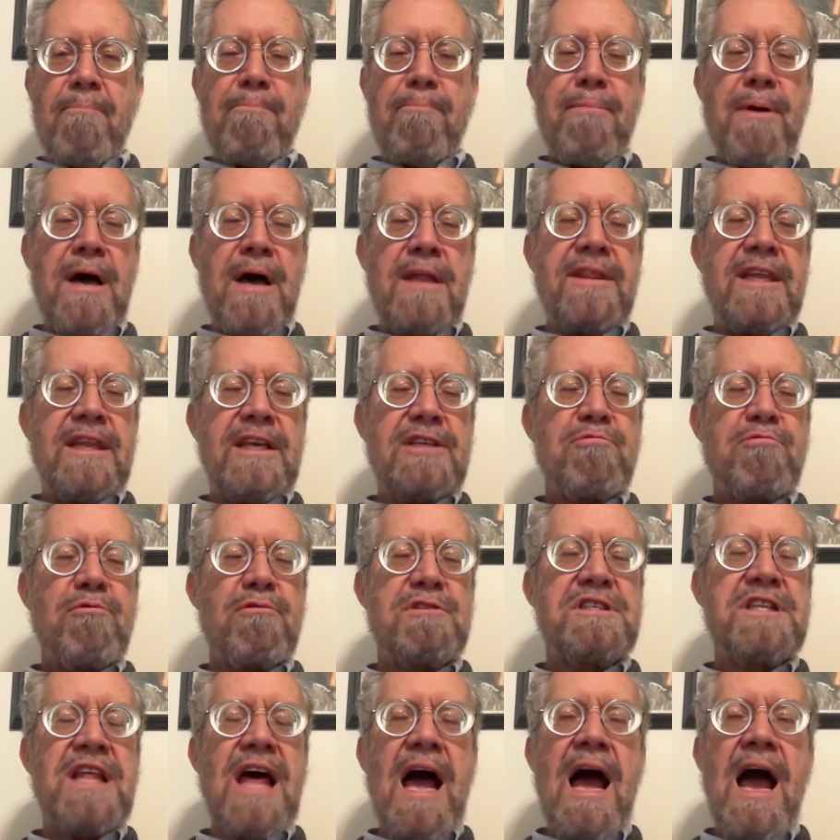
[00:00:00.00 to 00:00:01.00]
But this
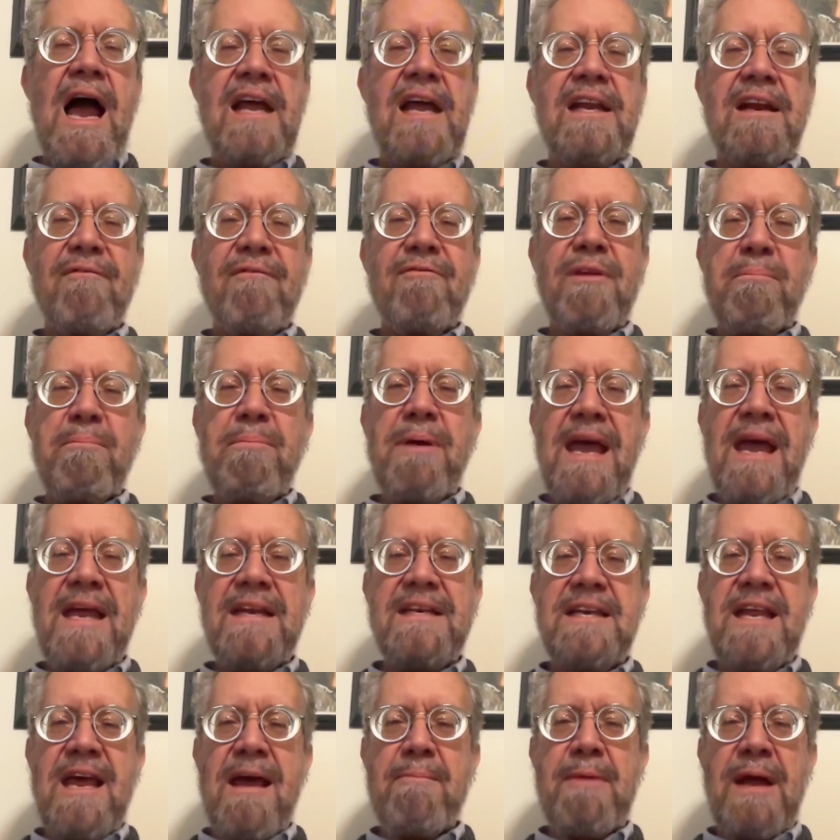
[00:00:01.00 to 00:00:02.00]
was the height of the
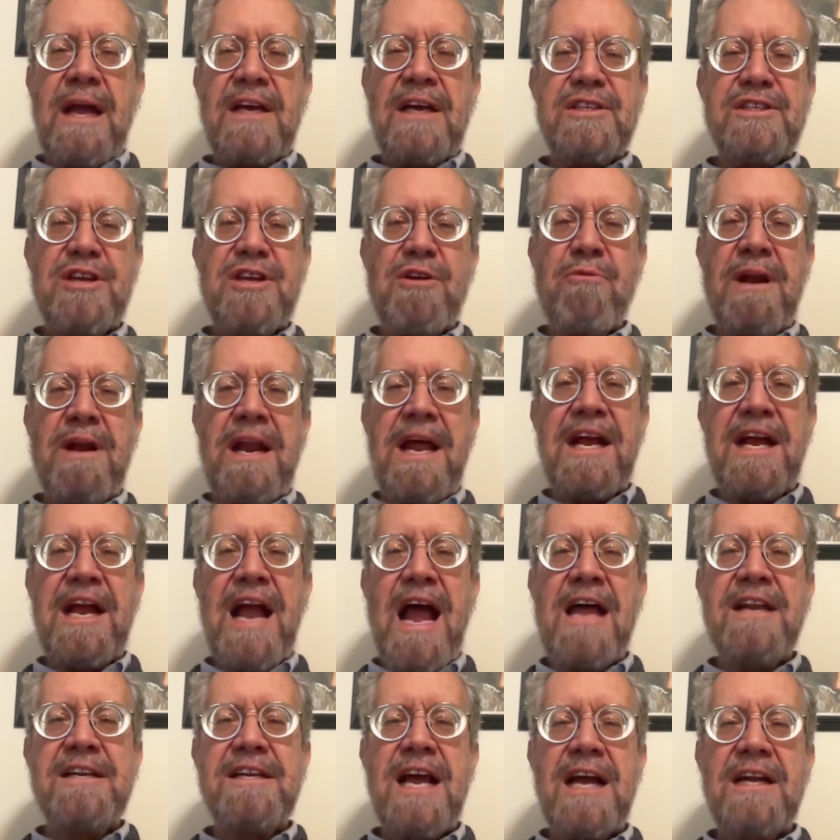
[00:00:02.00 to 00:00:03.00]
pandemic. So when I
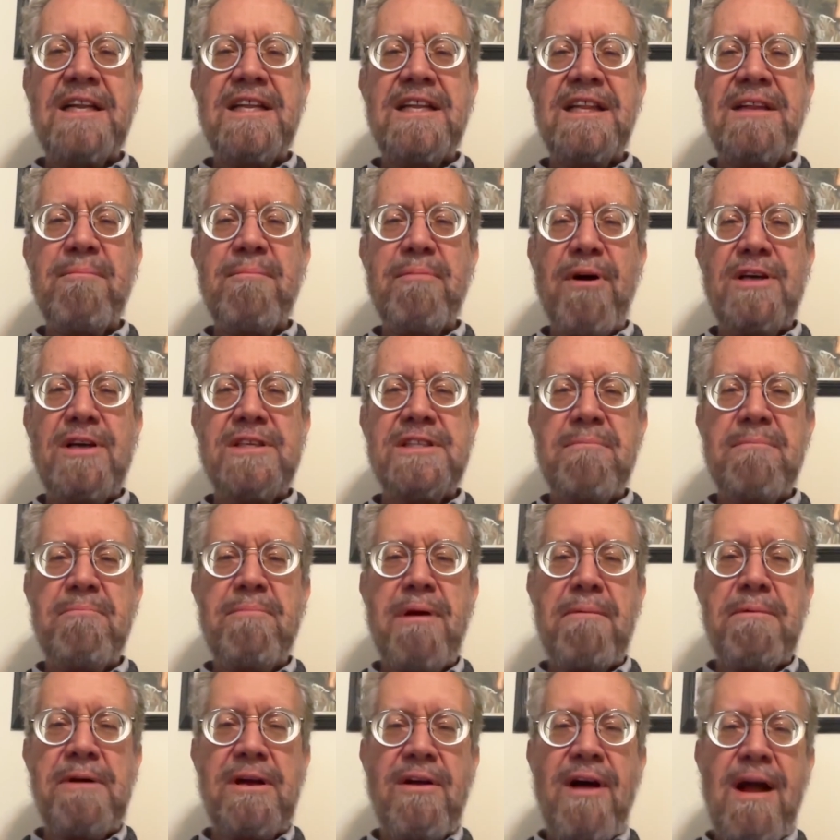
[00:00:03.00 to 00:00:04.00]
contacted the Boston
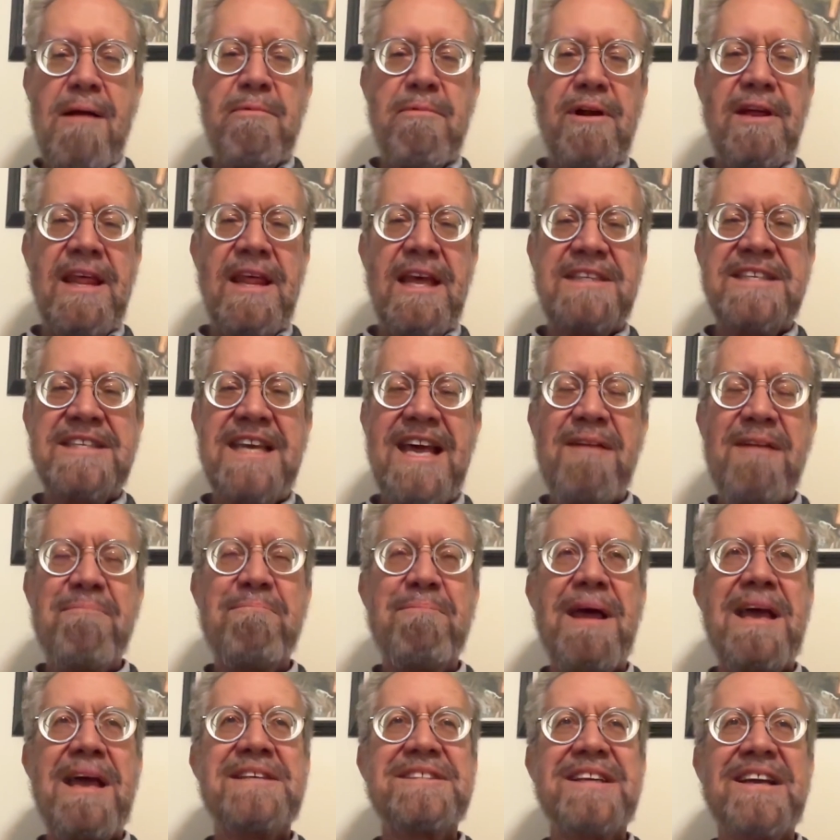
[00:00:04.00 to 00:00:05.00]
Public Library, they said,
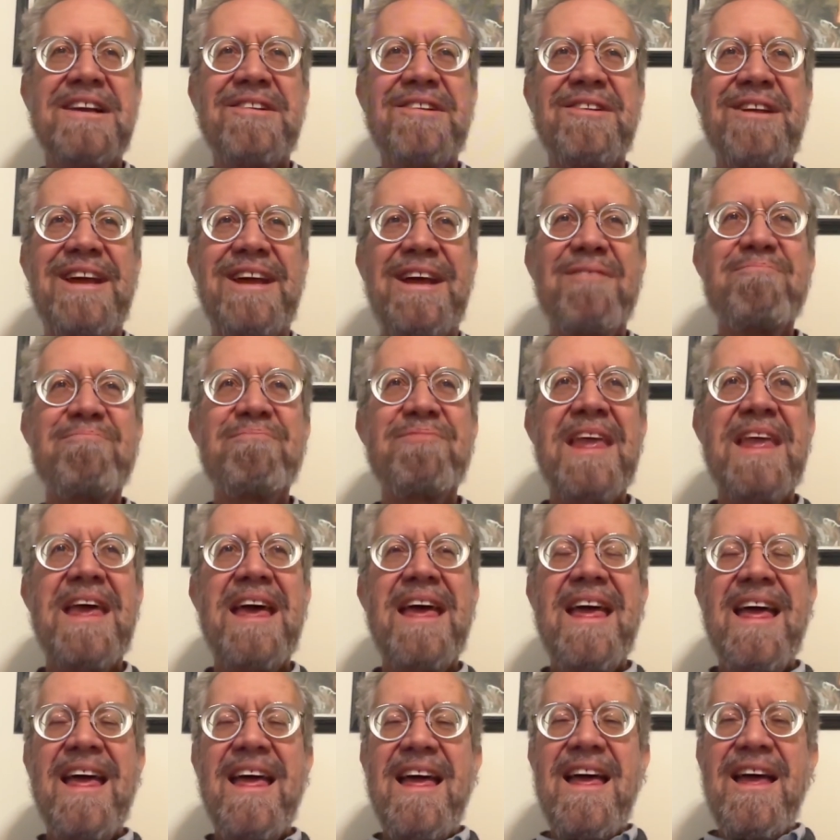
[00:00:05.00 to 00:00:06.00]
basically,
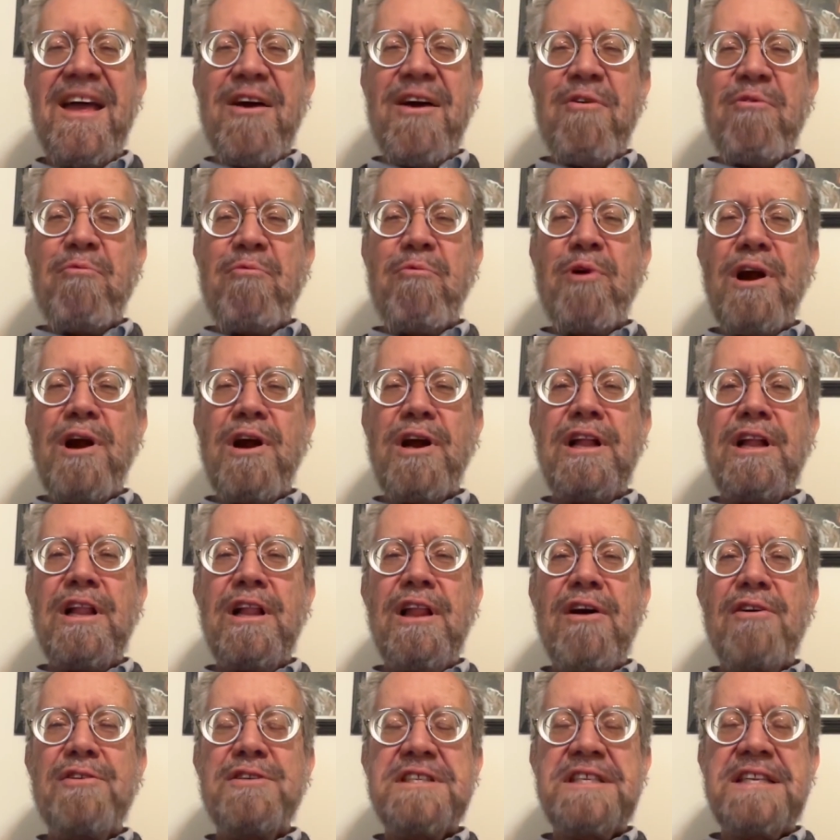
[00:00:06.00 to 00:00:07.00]
we're
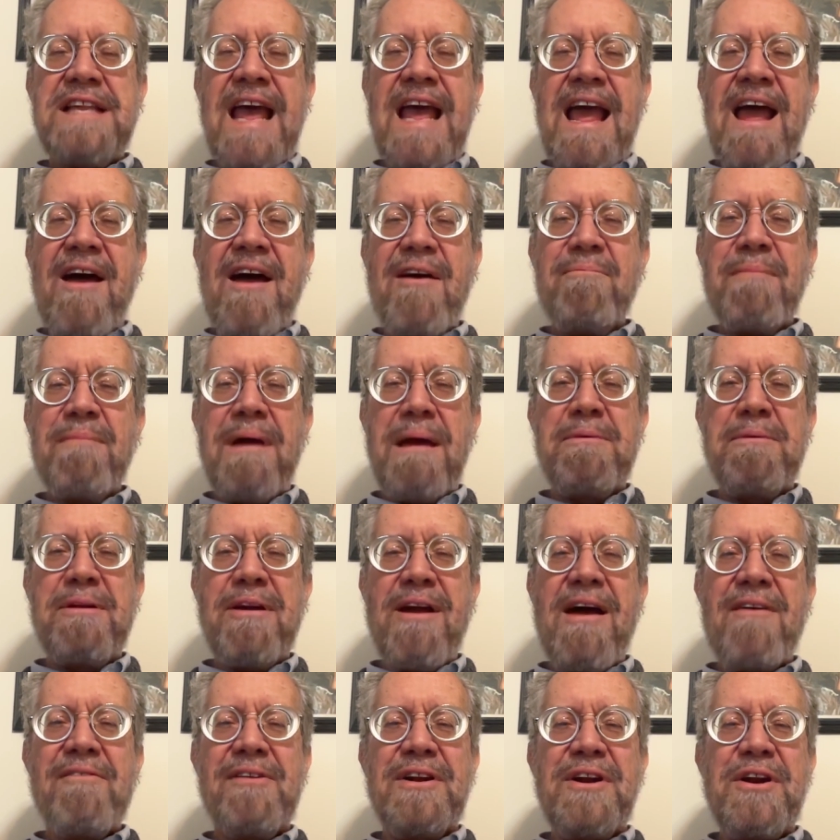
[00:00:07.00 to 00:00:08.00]
closed down. Maybe you
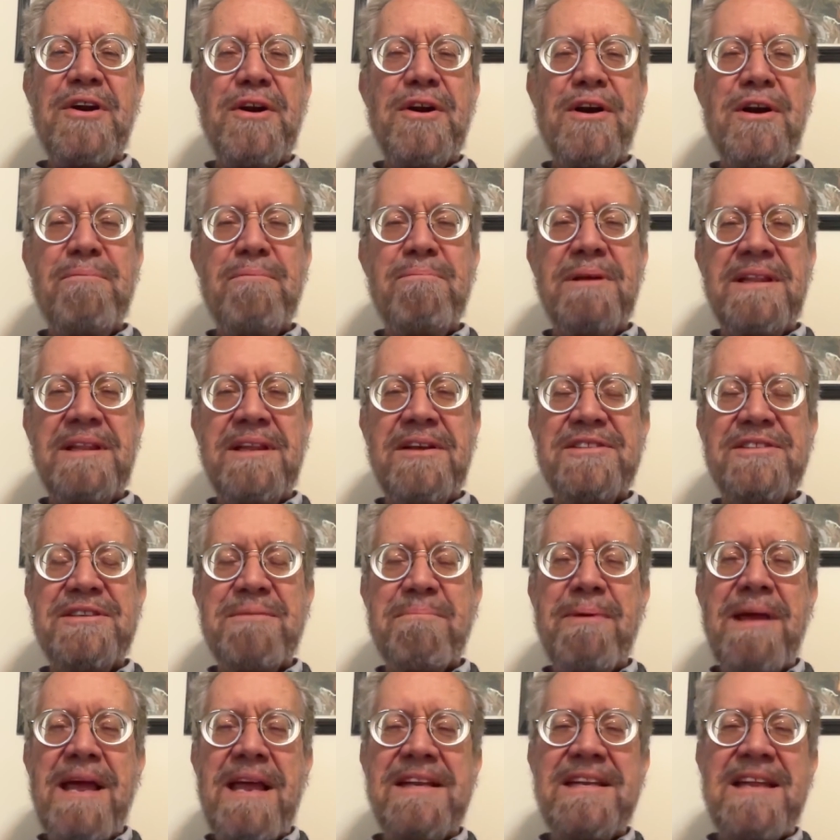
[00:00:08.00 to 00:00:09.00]
haven't heard, but there's a
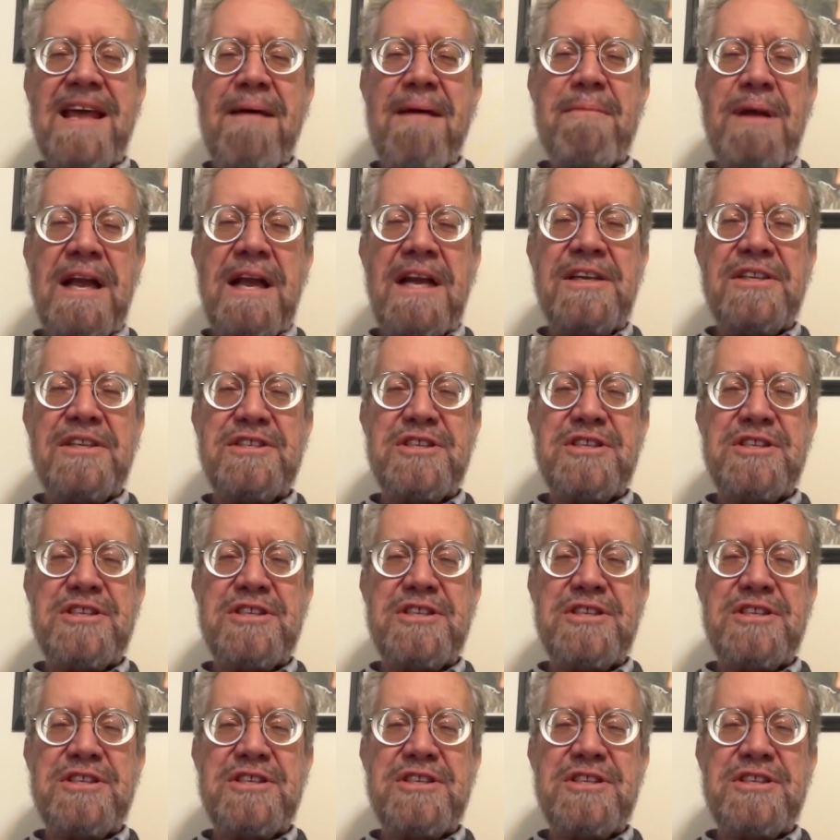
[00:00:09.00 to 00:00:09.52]
pandemic.